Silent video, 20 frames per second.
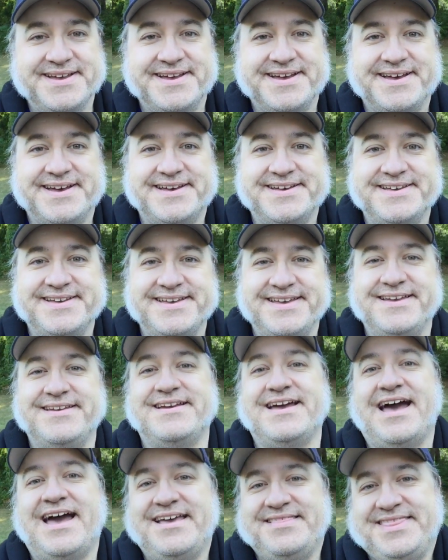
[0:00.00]

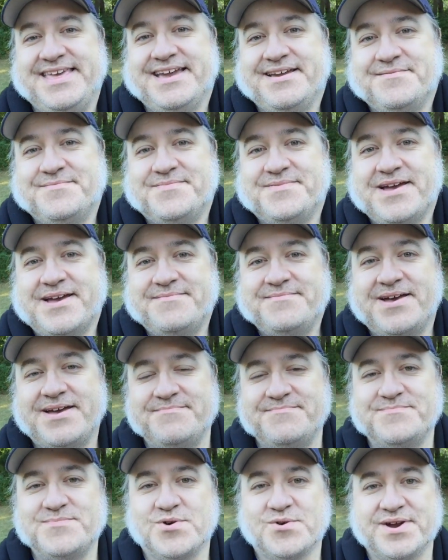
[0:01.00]
I think
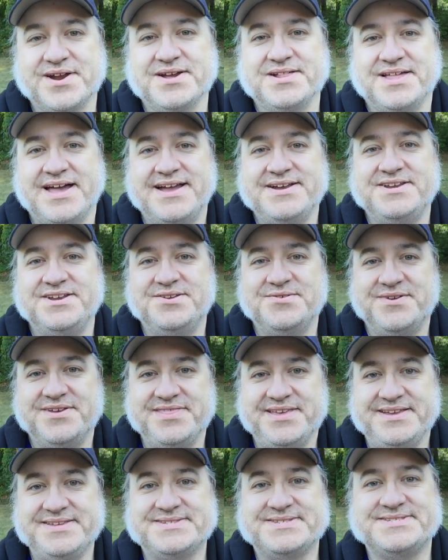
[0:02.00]
I'm more inclined to
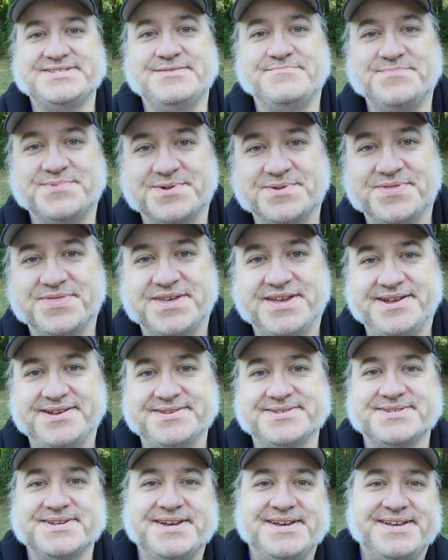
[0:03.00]
doing these simple
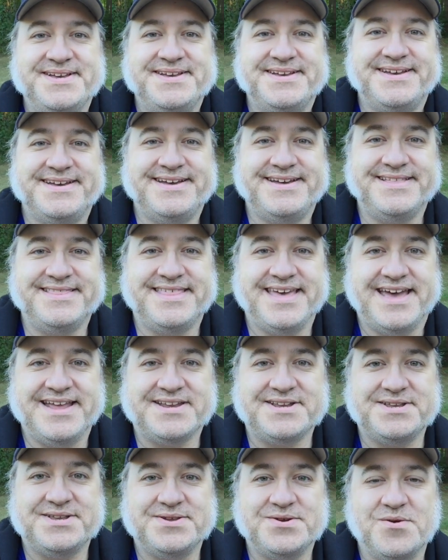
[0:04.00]
things
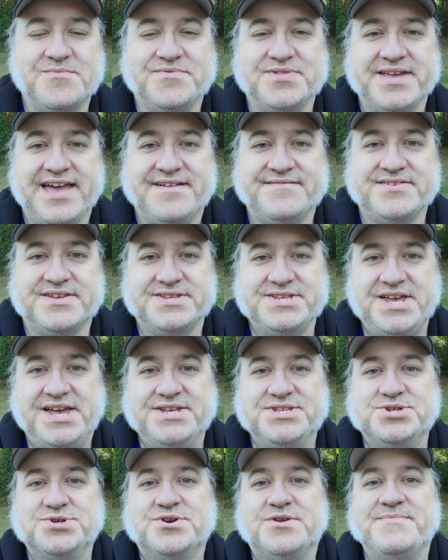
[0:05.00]
that hopefully have
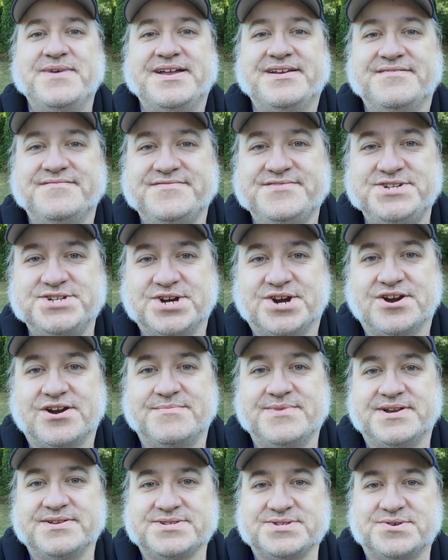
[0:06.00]
a certain amount of
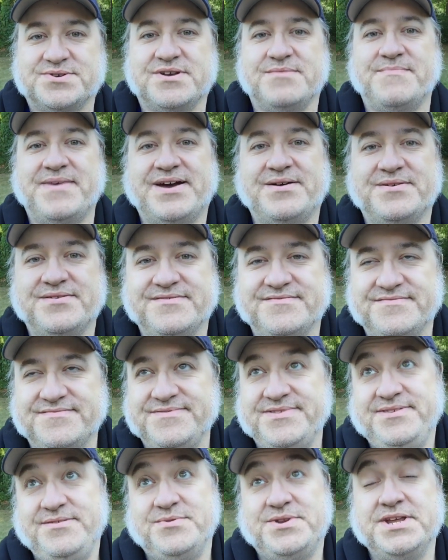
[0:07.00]
charm and a certain amount
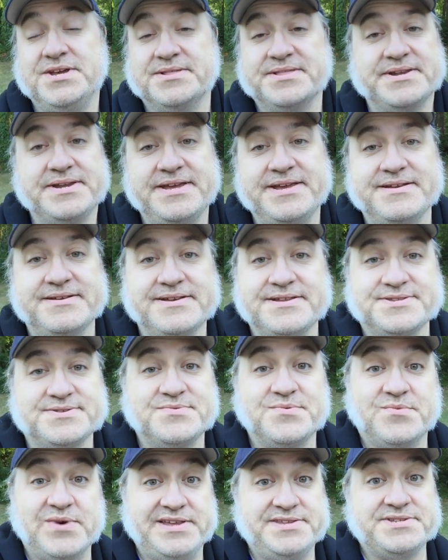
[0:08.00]
of utility and
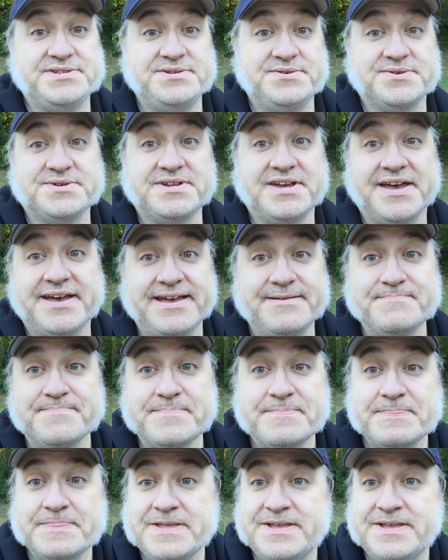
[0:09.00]
doesn't waste your time.